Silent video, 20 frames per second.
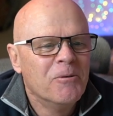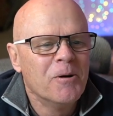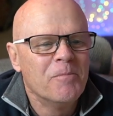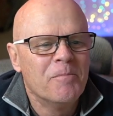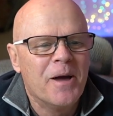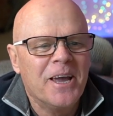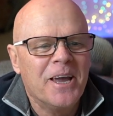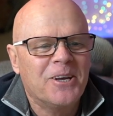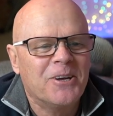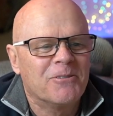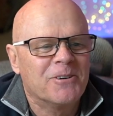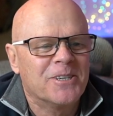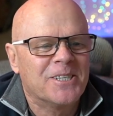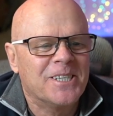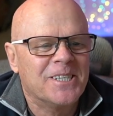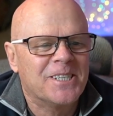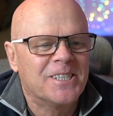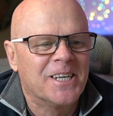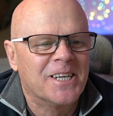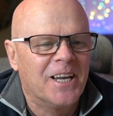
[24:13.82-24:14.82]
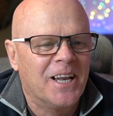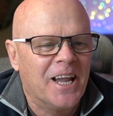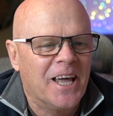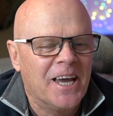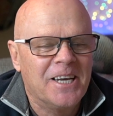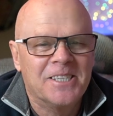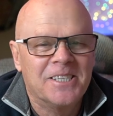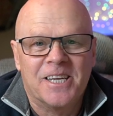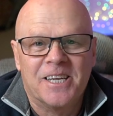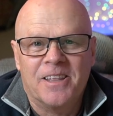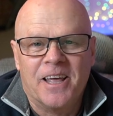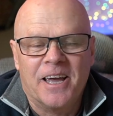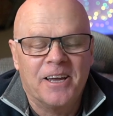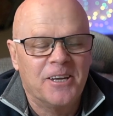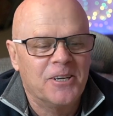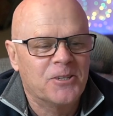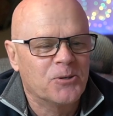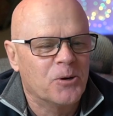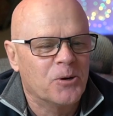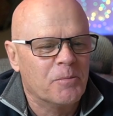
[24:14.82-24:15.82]
will make your assistant lazy. That
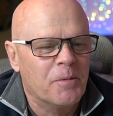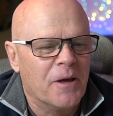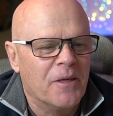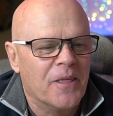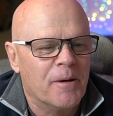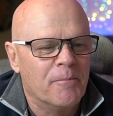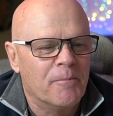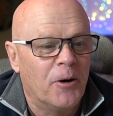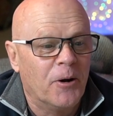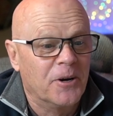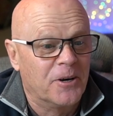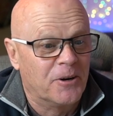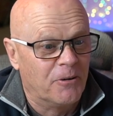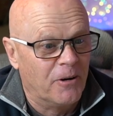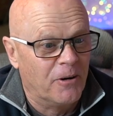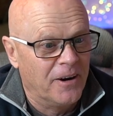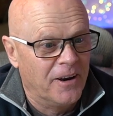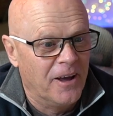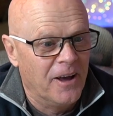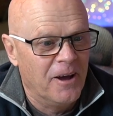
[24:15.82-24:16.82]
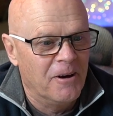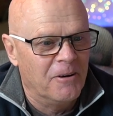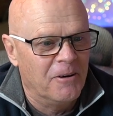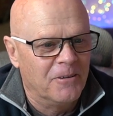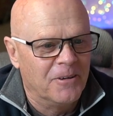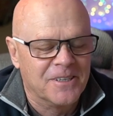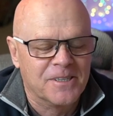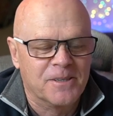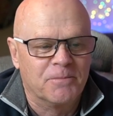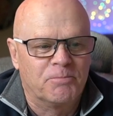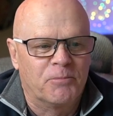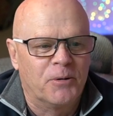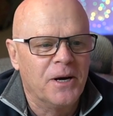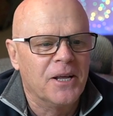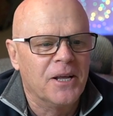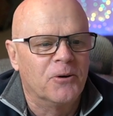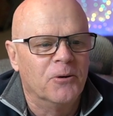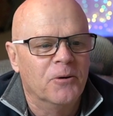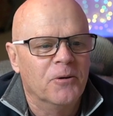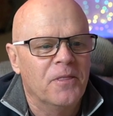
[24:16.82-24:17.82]
You're talking about that monitor, I know. It's
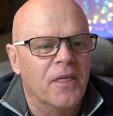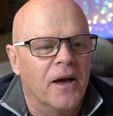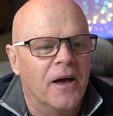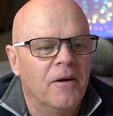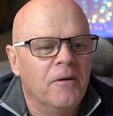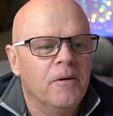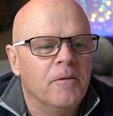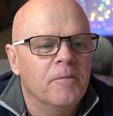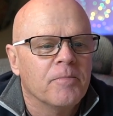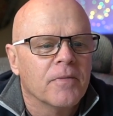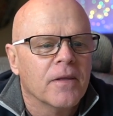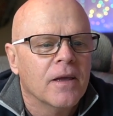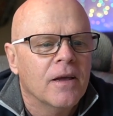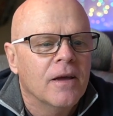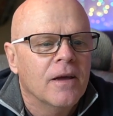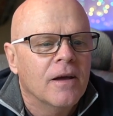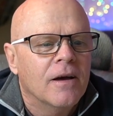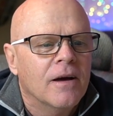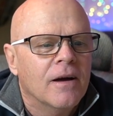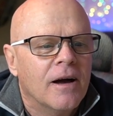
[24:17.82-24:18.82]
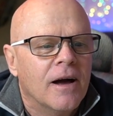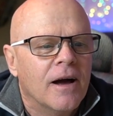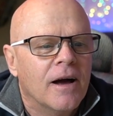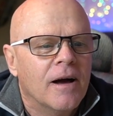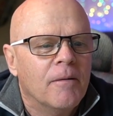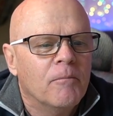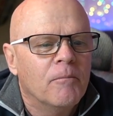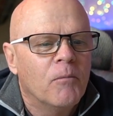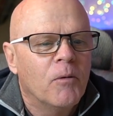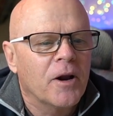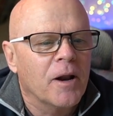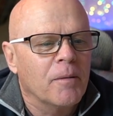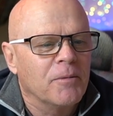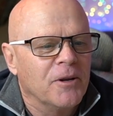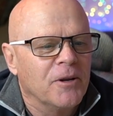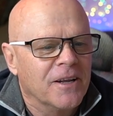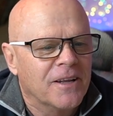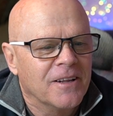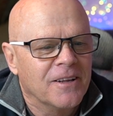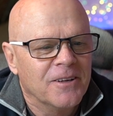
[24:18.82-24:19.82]
pretty good, though. Um, what up,
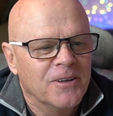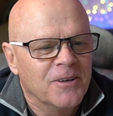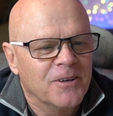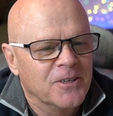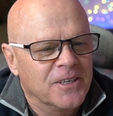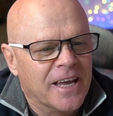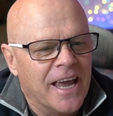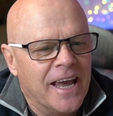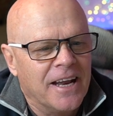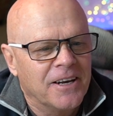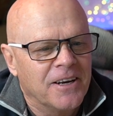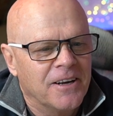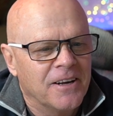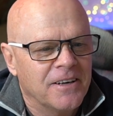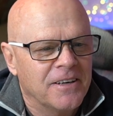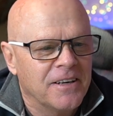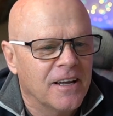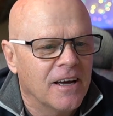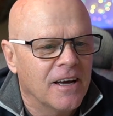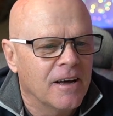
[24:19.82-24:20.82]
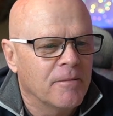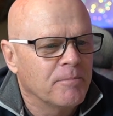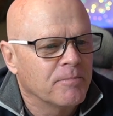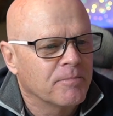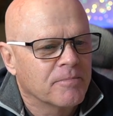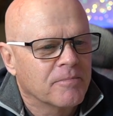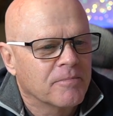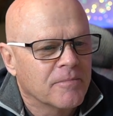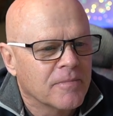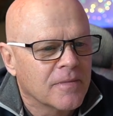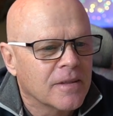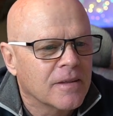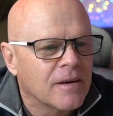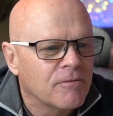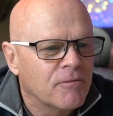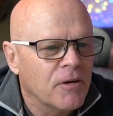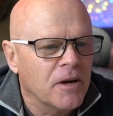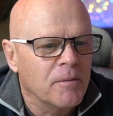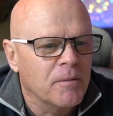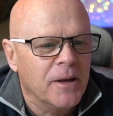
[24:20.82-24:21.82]
you Nick and Lou Cannon and... Uh,
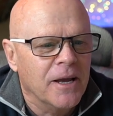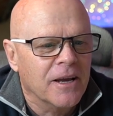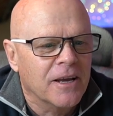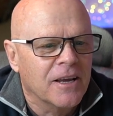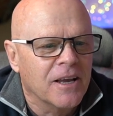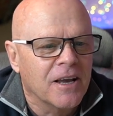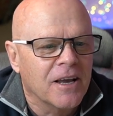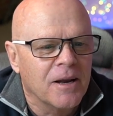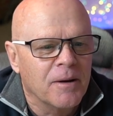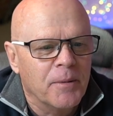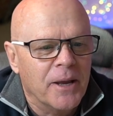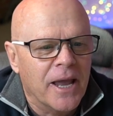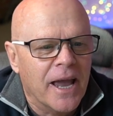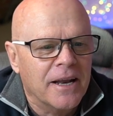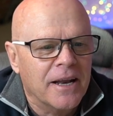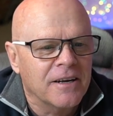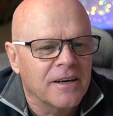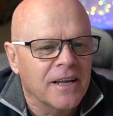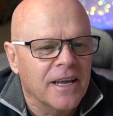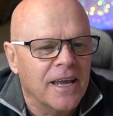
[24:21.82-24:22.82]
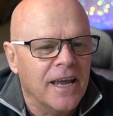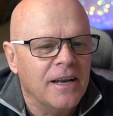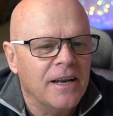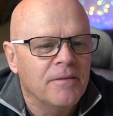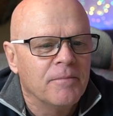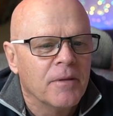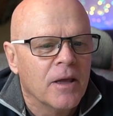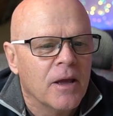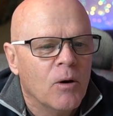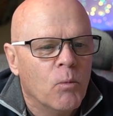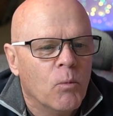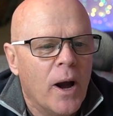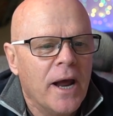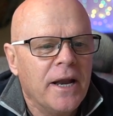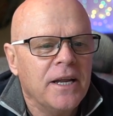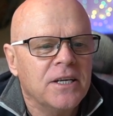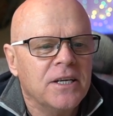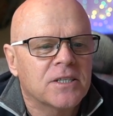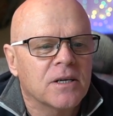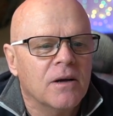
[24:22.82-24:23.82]
Fotomiak are going to be at it again.
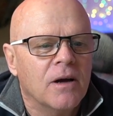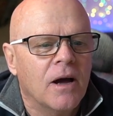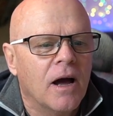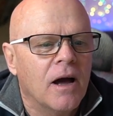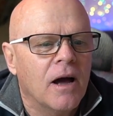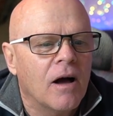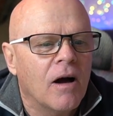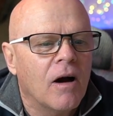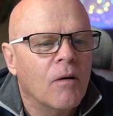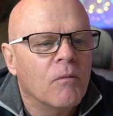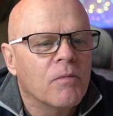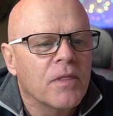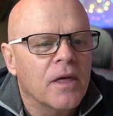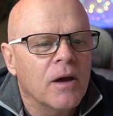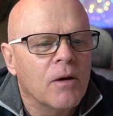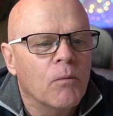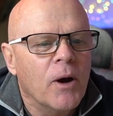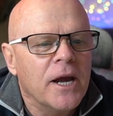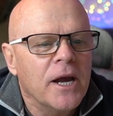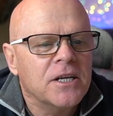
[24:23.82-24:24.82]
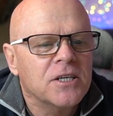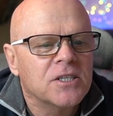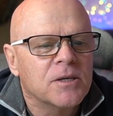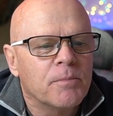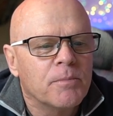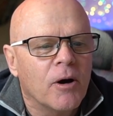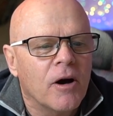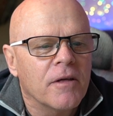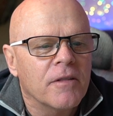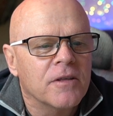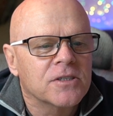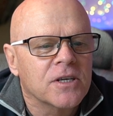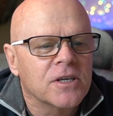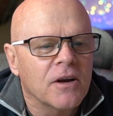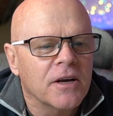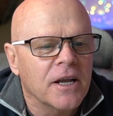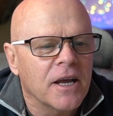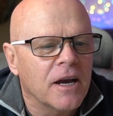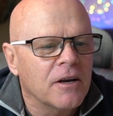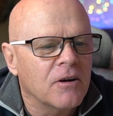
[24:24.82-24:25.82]
Waiting to, uh, they're waiting to buy the
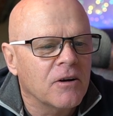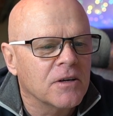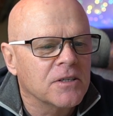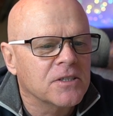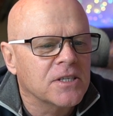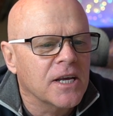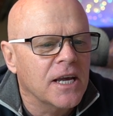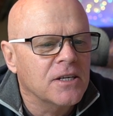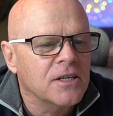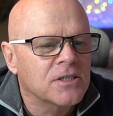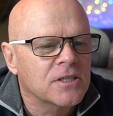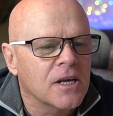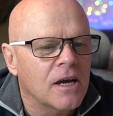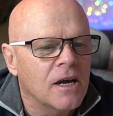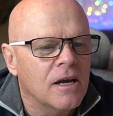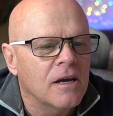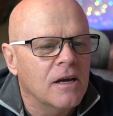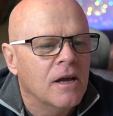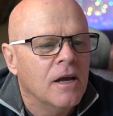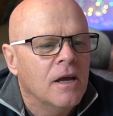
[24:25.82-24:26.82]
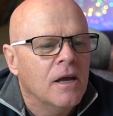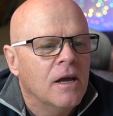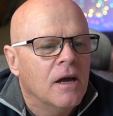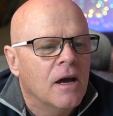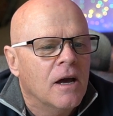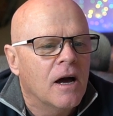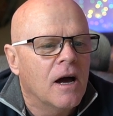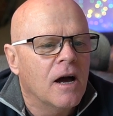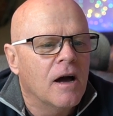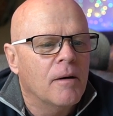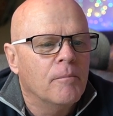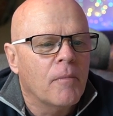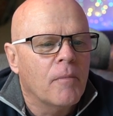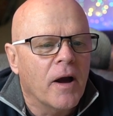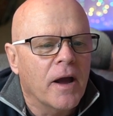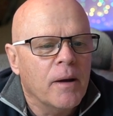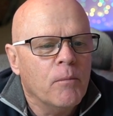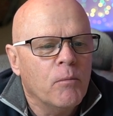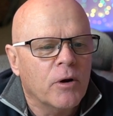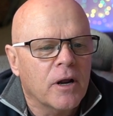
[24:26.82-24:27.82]
Sony A9 sensor. Um,
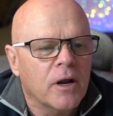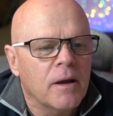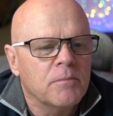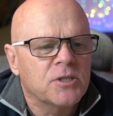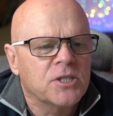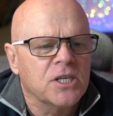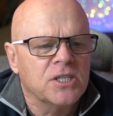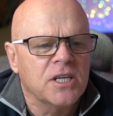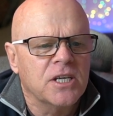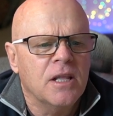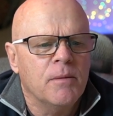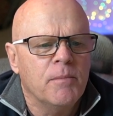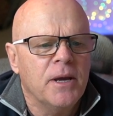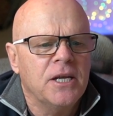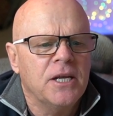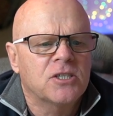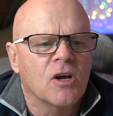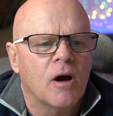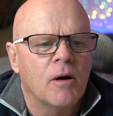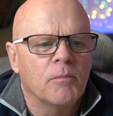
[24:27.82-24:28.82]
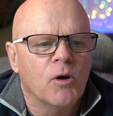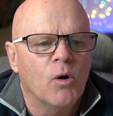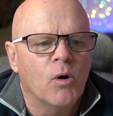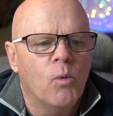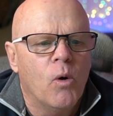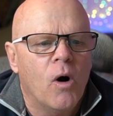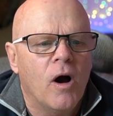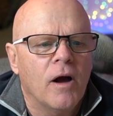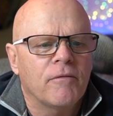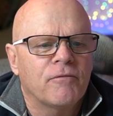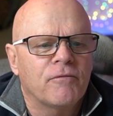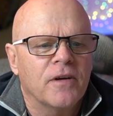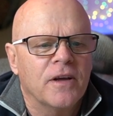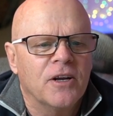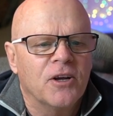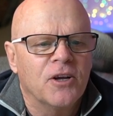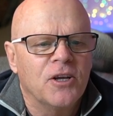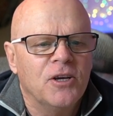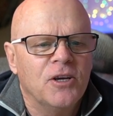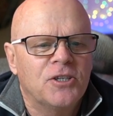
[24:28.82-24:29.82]
I am what I am says, in the meantime, your wife
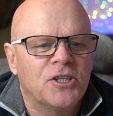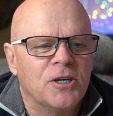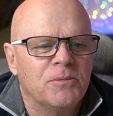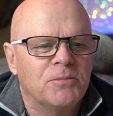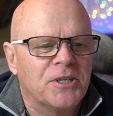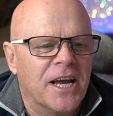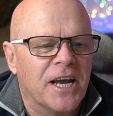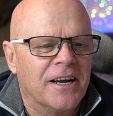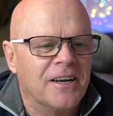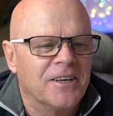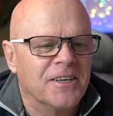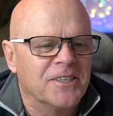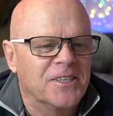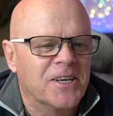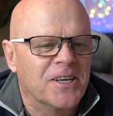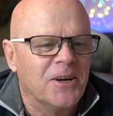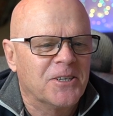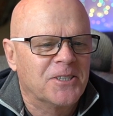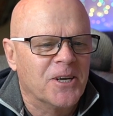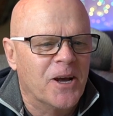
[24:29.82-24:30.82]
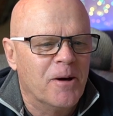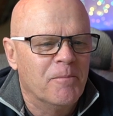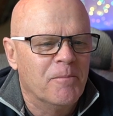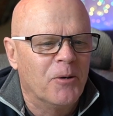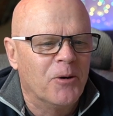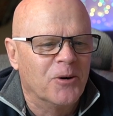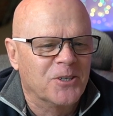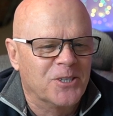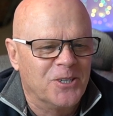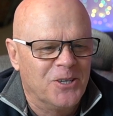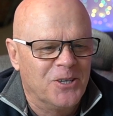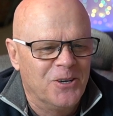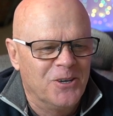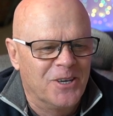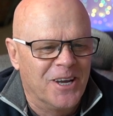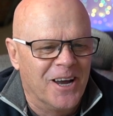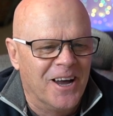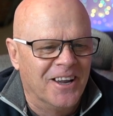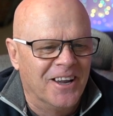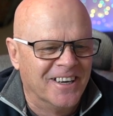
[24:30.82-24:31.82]
in a YouTube channel is going to unbox a new
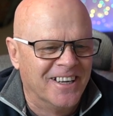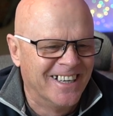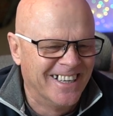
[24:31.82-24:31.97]
gun.